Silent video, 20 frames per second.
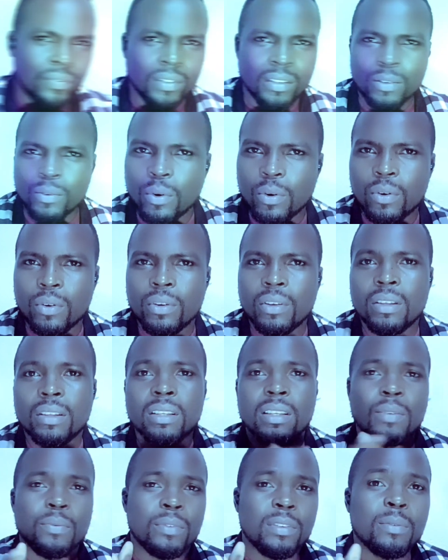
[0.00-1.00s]
So
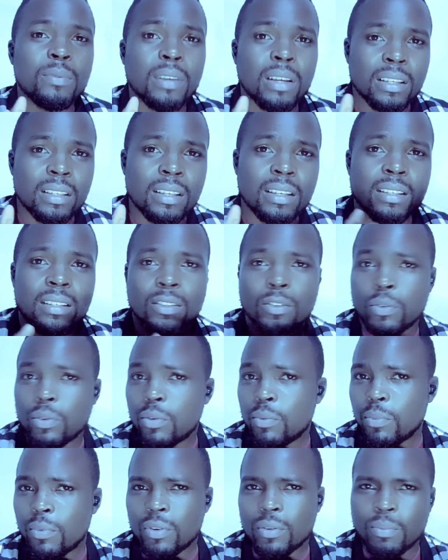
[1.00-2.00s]
those challenges
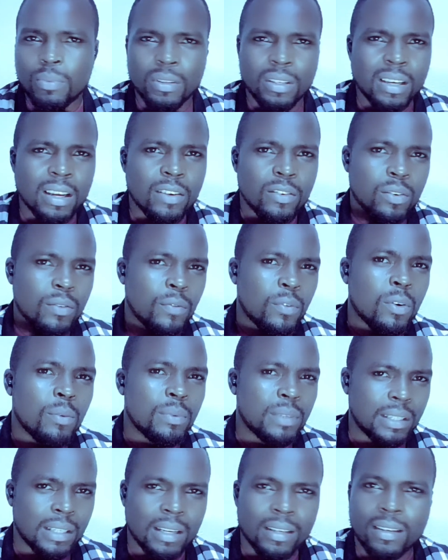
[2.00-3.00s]
should not discourage you
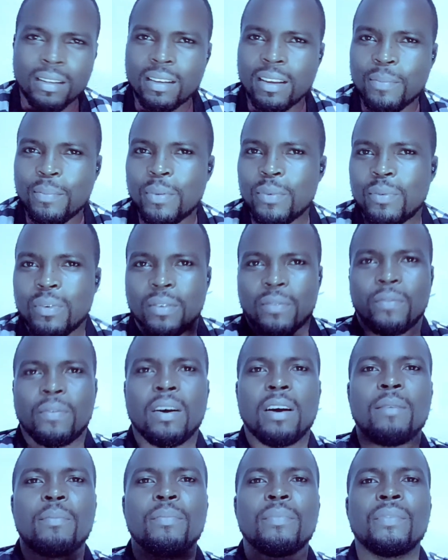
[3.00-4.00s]
from starting a poultry
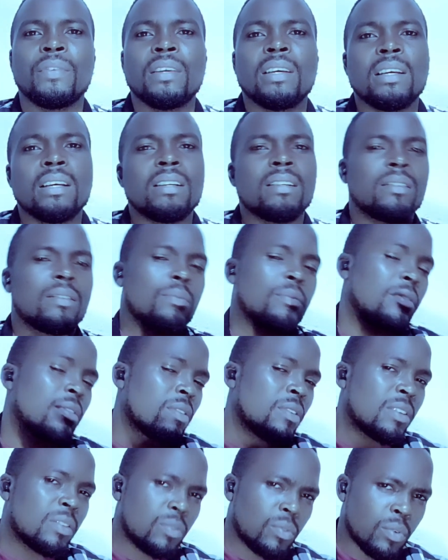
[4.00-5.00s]
farm. All you
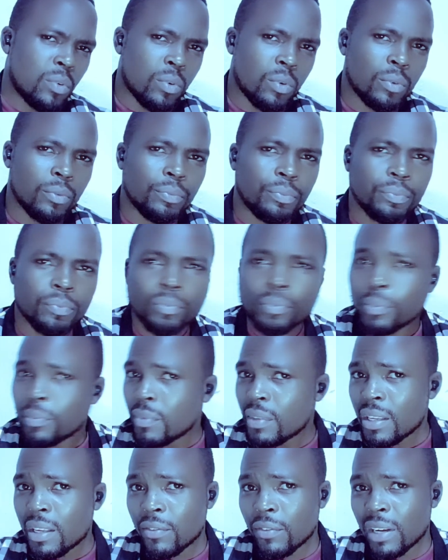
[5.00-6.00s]
need to do,
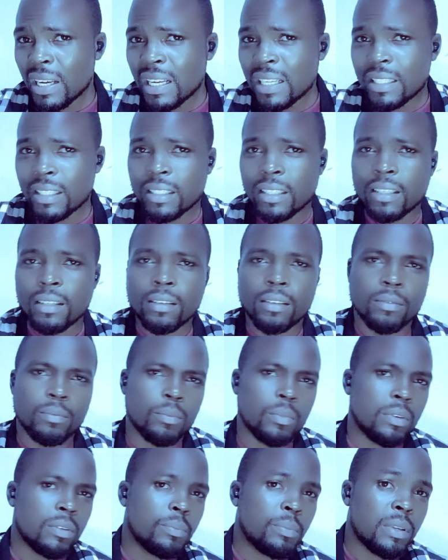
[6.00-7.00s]
be focused
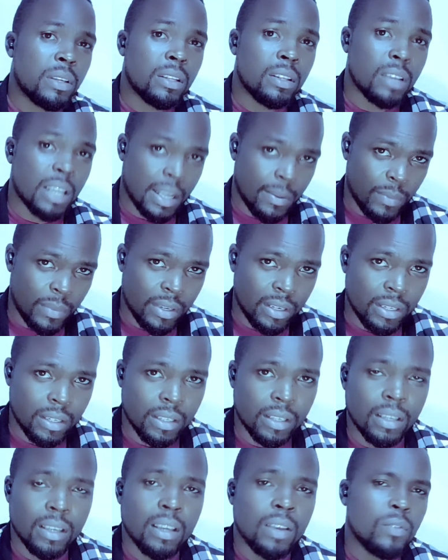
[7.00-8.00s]
and be
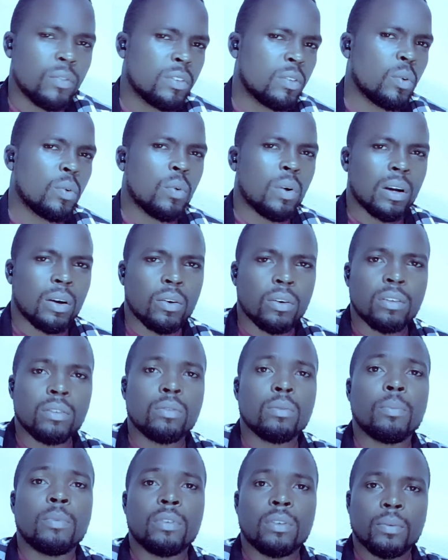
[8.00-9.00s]
determined, because you are going
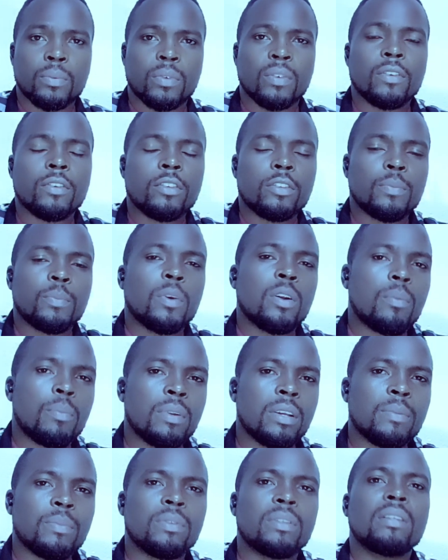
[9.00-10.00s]
to solve those
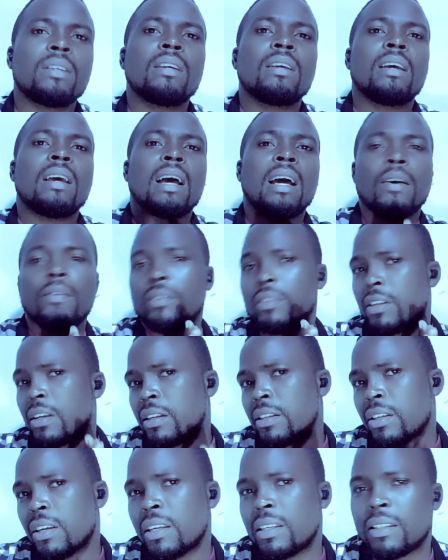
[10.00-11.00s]
problems, those
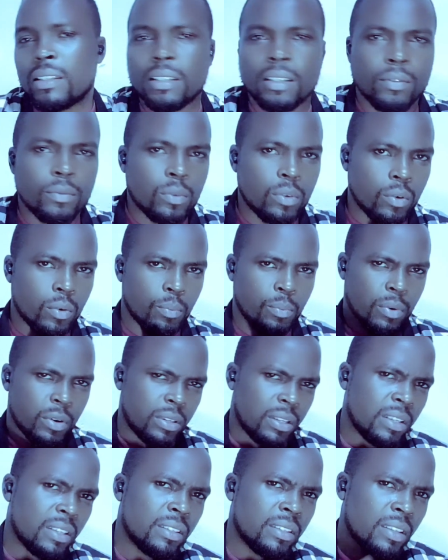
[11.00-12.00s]
challenges, when you are
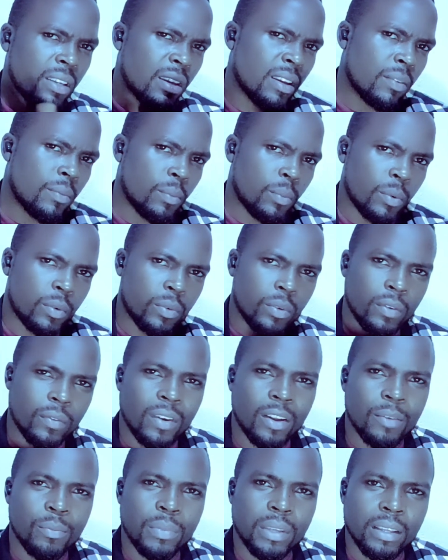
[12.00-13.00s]
practicing poultry
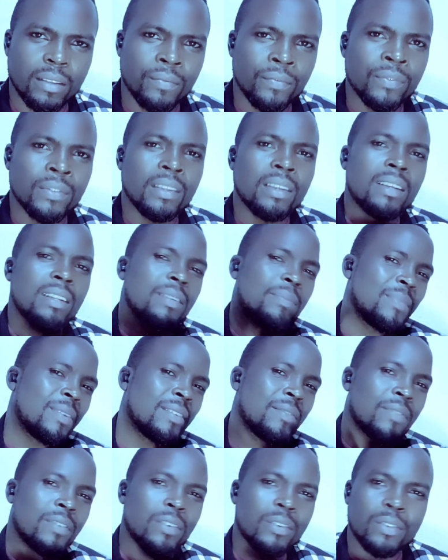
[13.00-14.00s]
farming. And
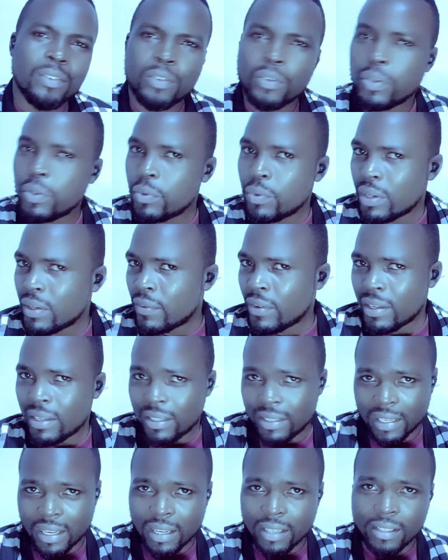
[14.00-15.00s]
before you even
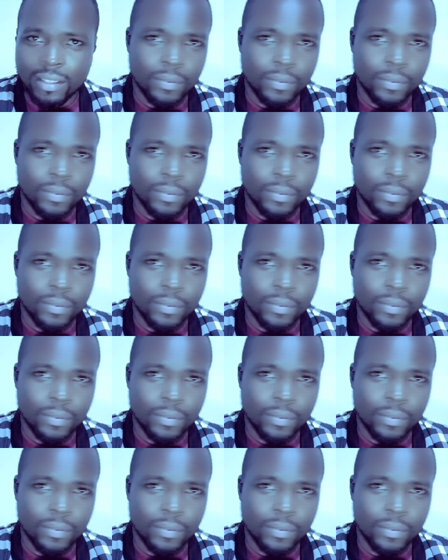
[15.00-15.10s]
start